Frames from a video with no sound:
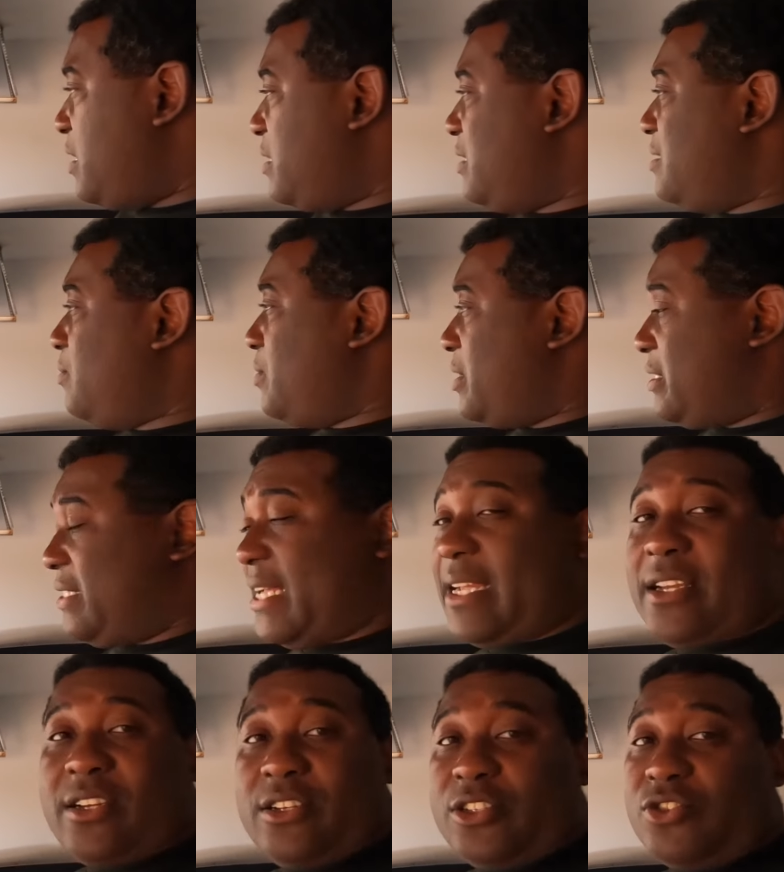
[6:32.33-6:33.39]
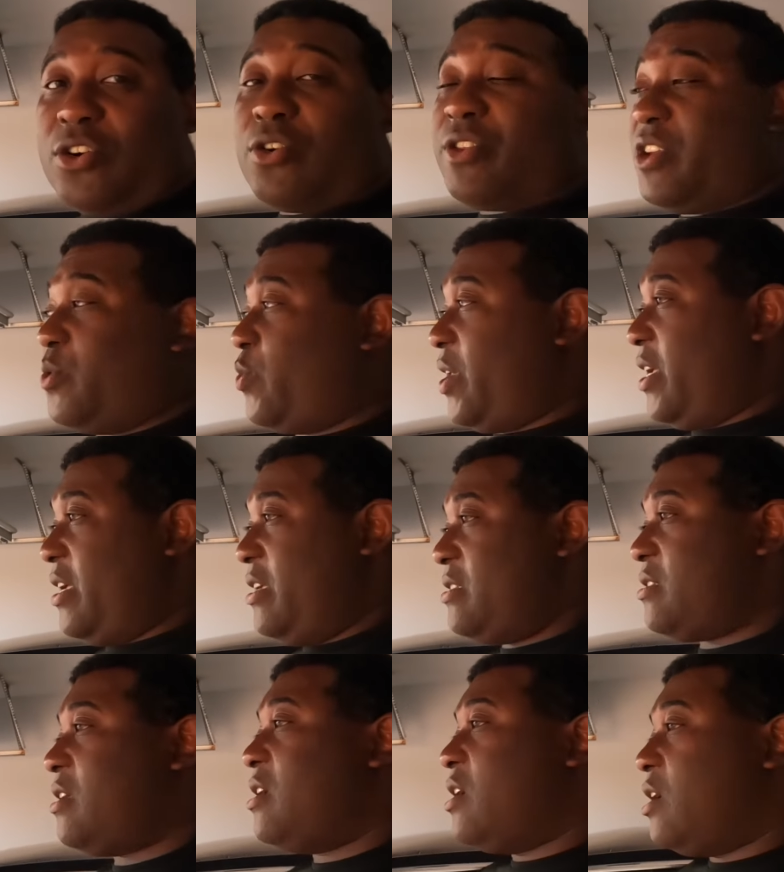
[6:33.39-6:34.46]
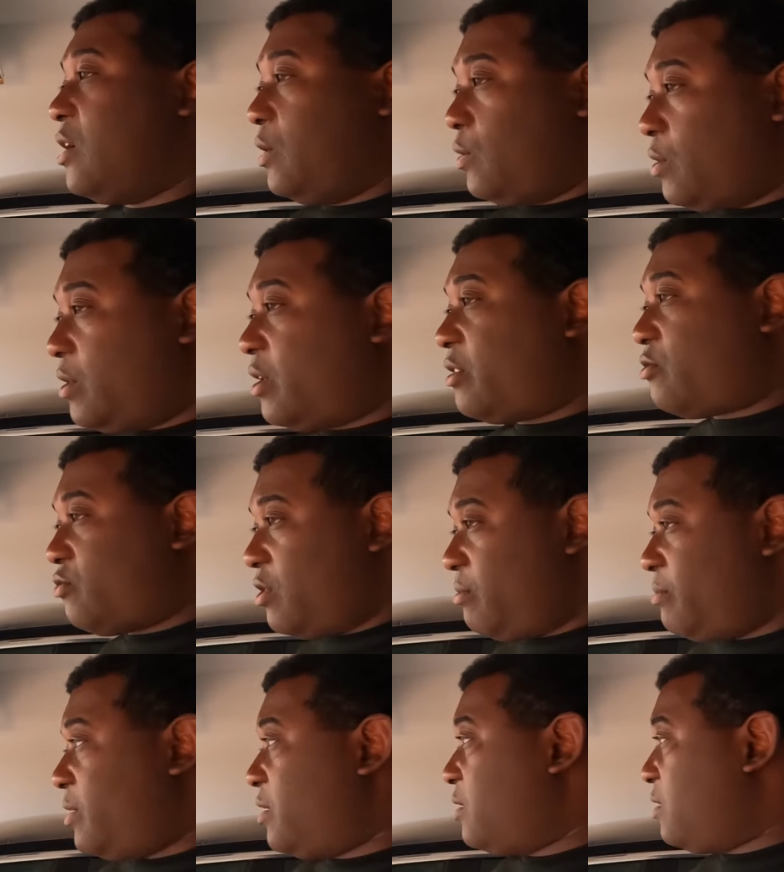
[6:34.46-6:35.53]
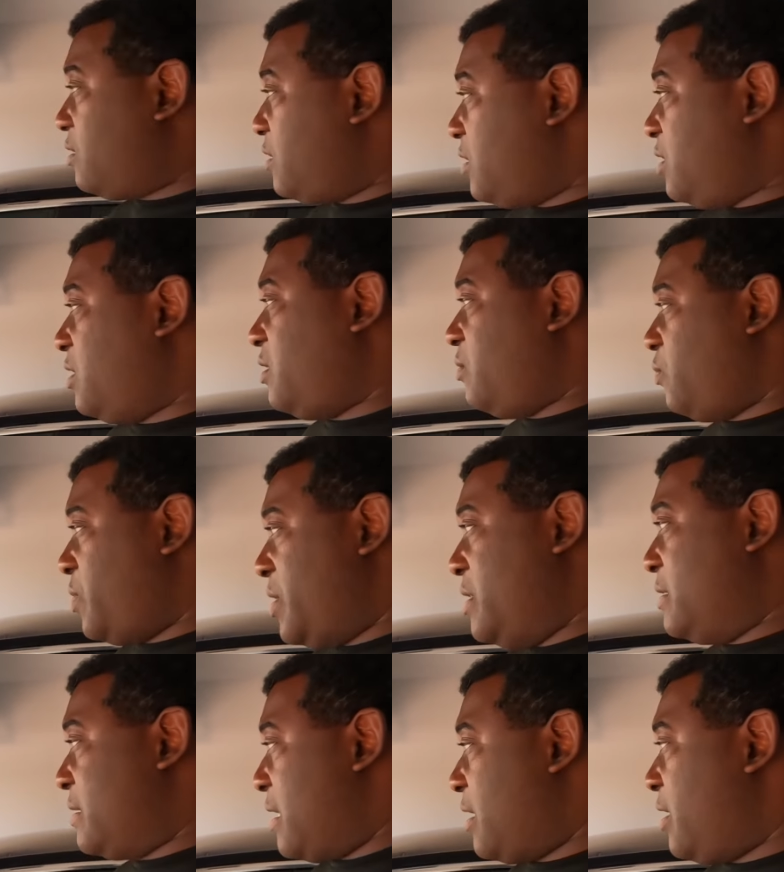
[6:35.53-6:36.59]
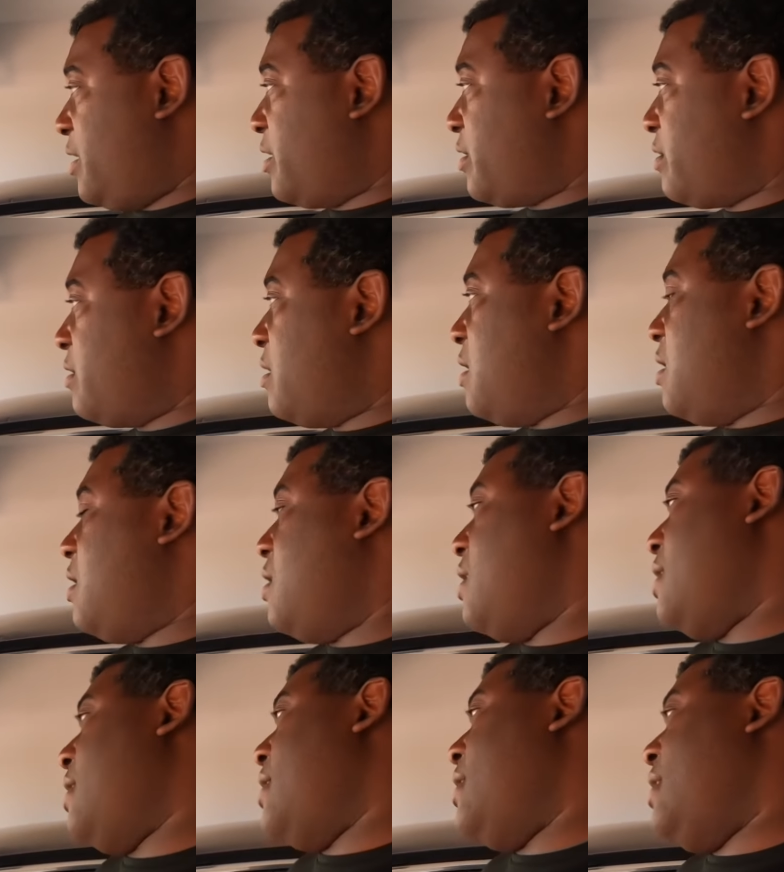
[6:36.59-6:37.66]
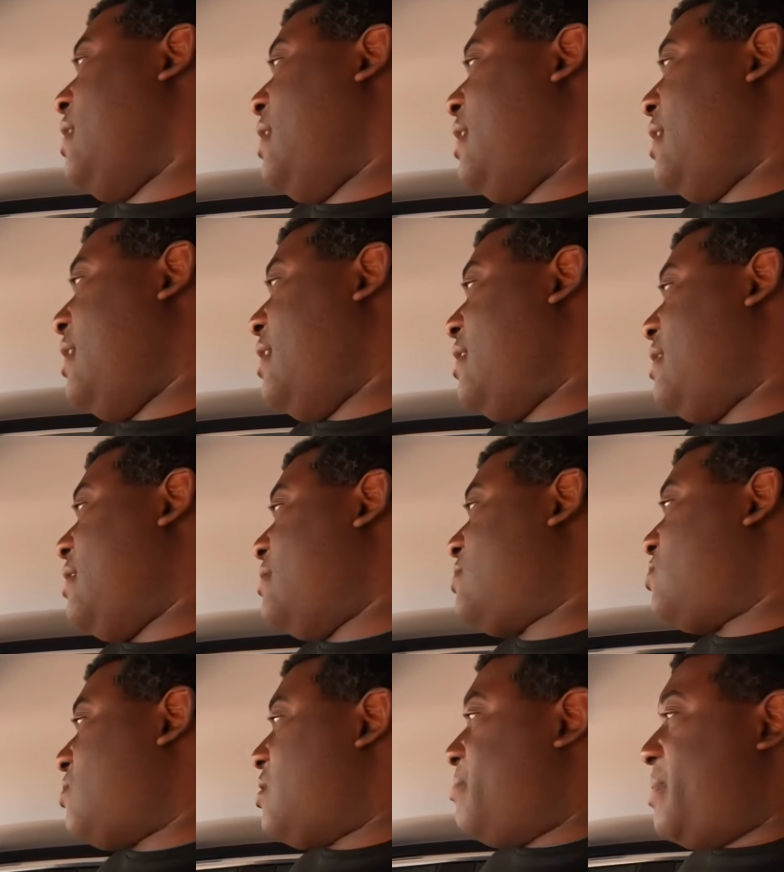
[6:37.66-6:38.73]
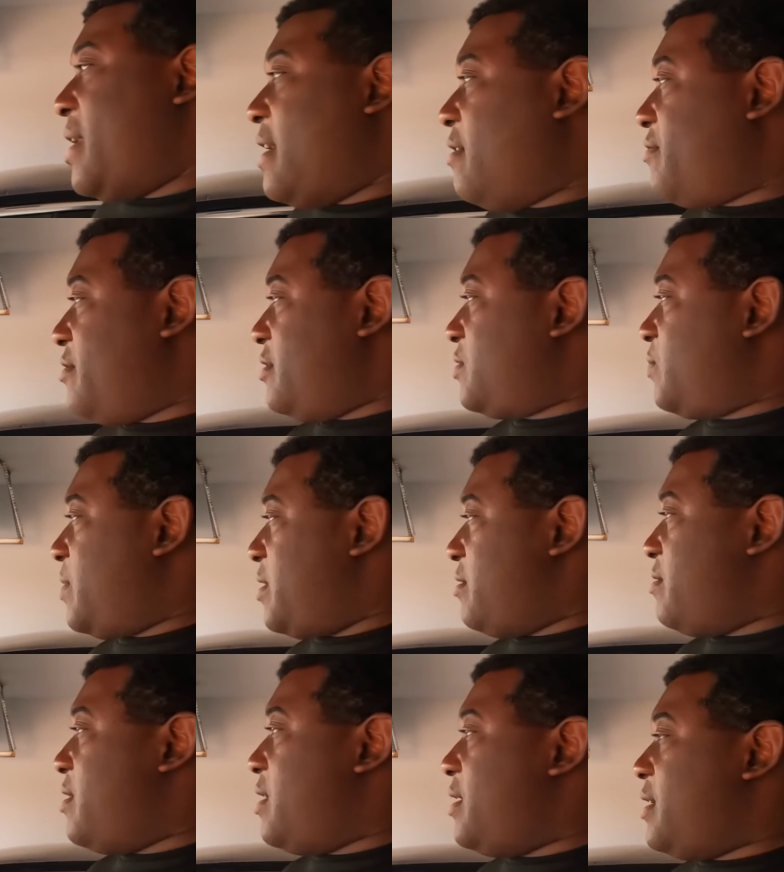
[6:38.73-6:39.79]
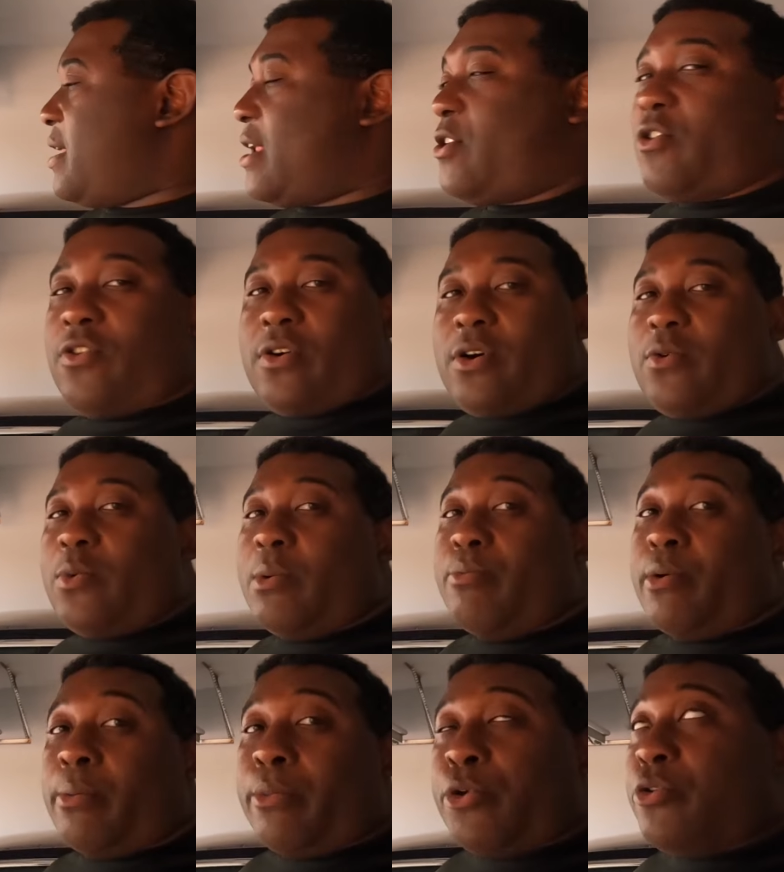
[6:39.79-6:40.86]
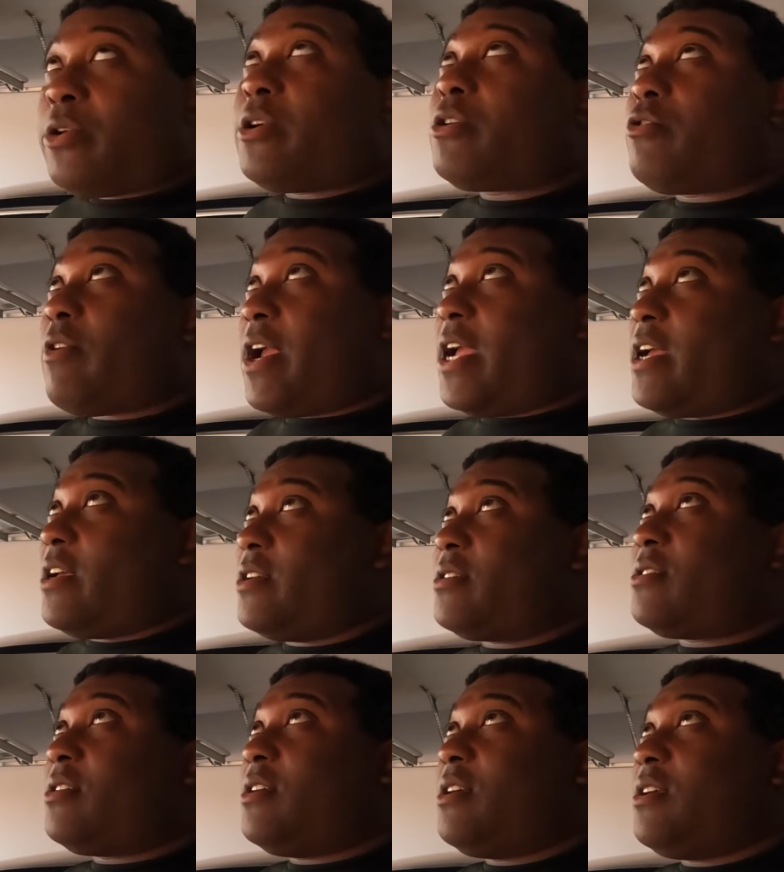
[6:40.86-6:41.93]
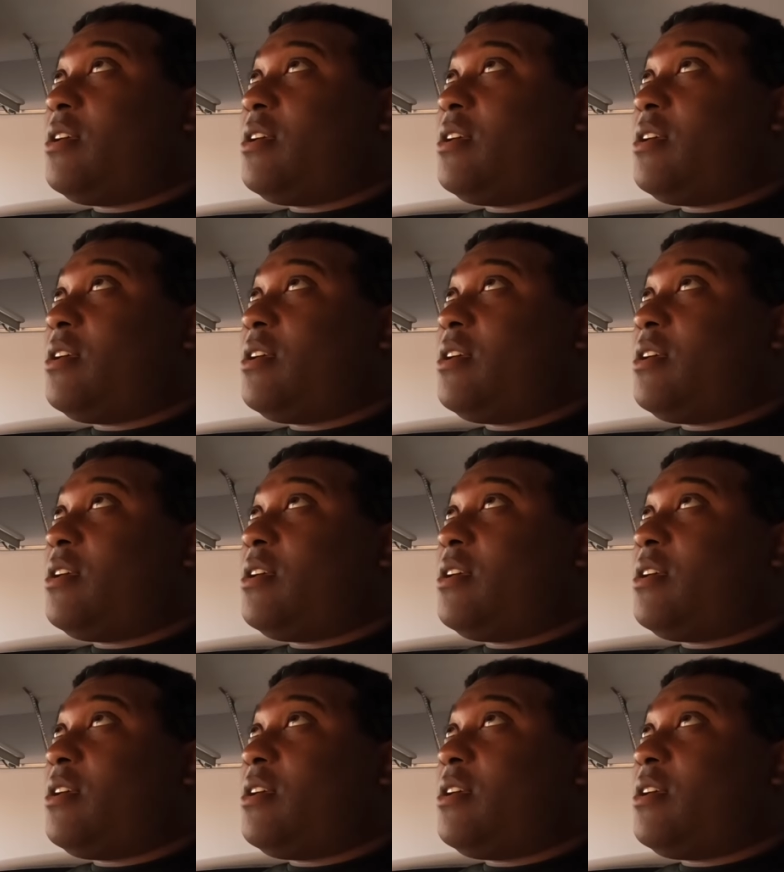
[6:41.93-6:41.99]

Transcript: Then want to take control of these weeds, do another treatment, get these weeds out of here, and then so it can be healthy as well. And then I know with Bermuda grass,